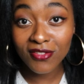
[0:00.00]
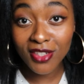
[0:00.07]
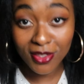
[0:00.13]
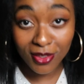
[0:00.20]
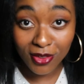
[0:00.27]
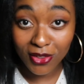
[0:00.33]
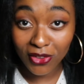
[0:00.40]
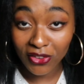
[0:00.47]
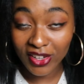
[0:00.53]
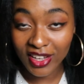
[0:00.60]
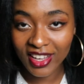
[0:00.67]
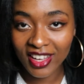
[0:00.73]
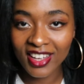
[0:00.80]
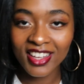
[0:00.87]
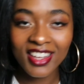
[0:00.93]
reason you're
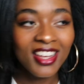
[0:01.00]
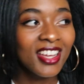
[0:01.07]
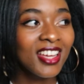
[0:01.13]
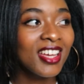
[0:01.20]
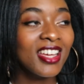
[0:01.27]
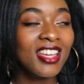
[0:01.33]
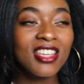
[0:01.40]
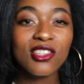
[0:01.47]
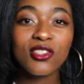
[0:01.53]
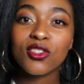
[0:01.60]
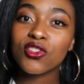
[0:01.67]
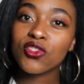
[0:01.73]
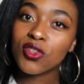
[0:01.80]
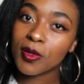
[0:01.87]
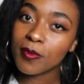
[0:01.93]
here, is
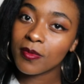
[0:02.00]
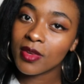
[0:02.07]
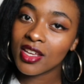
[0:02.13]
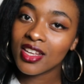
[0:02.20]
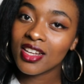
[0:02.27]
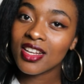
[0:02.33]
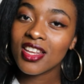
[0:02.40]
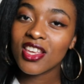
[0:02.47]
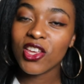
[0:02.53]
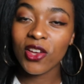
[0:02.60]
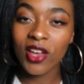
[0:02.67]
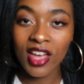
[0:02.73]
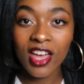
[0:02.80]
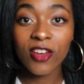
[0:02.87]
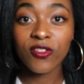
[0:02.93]
trimming your
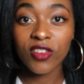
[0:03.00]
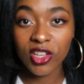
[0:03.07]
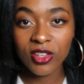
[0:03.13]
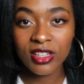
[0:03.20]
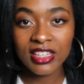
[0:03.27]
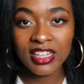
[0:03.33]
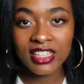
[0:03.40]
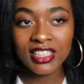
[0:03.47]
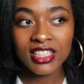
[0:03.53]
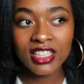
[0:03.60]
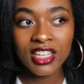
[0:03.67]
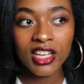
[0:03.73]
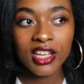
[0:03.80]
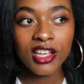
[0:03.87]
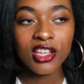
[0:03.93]
hair regularly.
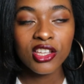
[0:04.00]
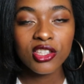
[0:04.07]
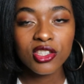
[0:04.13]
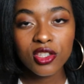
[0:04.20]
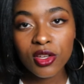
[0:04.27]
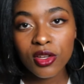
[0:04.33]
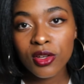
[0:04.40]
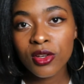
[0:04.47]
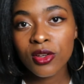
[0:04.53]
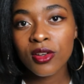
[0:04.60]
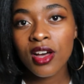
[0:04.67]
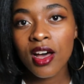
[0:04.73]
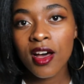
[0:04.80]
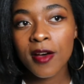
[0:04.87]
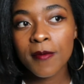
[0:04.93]
So
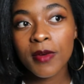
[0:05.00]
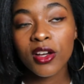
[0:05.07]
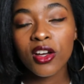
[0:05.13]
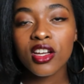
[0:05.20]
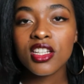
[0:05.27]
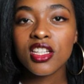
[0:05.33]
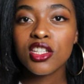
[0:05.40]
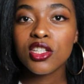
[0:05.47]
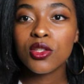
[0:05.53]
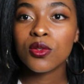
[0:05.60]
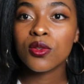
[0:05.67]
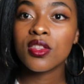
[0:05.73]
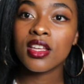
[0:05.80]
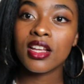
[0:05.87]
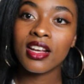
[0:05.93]
according to
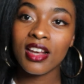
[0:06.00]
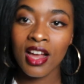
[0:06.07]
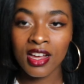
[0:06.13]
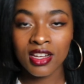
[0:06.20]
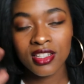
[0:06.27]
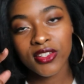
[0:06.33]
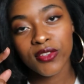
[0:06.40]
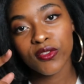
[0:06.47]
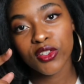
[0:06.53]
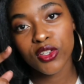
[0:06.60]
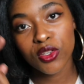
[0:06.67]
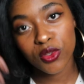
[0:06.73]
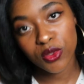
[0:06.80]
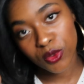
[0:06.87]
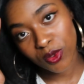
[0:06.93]
the last video
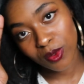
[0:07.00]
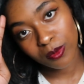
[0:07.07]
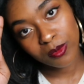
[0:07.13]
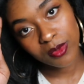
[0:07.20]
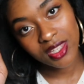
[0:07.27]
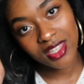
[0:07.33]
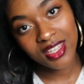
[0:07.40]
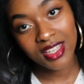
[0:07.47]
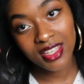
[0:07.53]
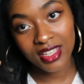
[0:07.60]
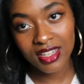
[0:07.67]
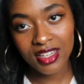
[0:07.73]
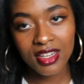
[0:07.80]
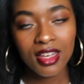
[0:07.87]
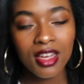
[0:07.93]
you saw me
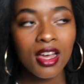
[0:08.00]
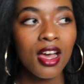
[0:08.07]
in,